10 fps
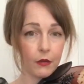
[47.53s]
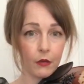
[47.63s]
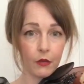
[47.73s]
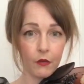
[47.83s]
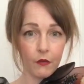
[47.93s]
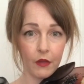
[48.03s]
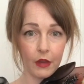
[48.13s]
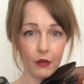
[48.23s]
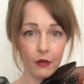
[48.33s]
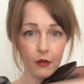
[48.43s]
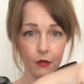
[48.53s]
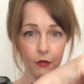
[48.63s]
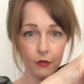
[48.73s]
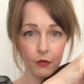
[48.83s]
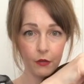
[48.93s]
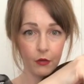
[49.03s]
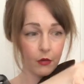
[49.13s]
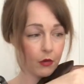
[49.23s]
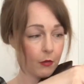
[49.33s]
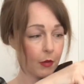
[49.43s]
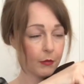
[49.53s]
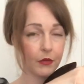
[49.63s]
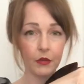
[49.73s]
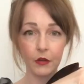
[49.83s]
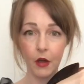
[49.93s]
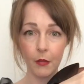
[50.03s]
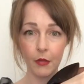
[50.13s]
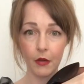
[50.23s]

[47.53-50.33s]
So the fingers come up to the top,